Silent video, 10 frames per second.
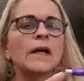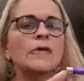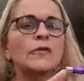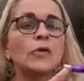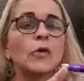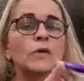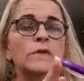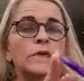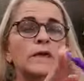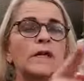if you're
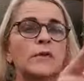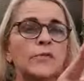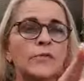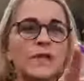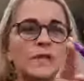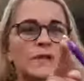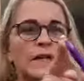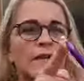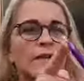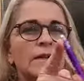constantly in fear
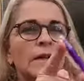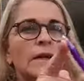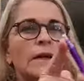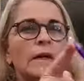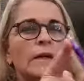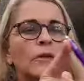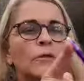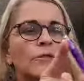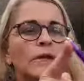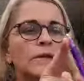state, your
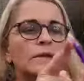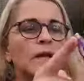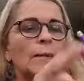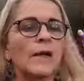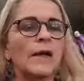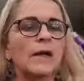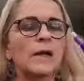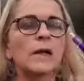fear is up here,